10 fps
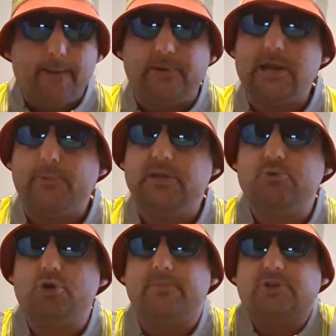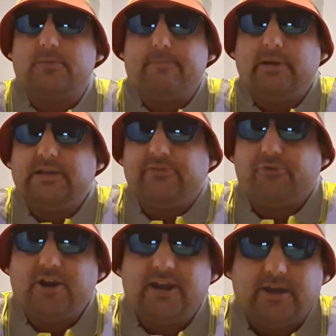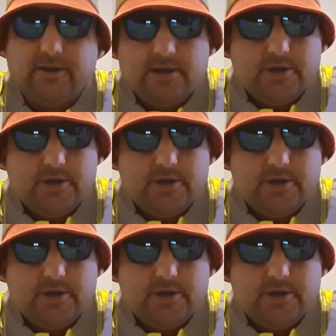But now my new job is going to be Monday to Friday.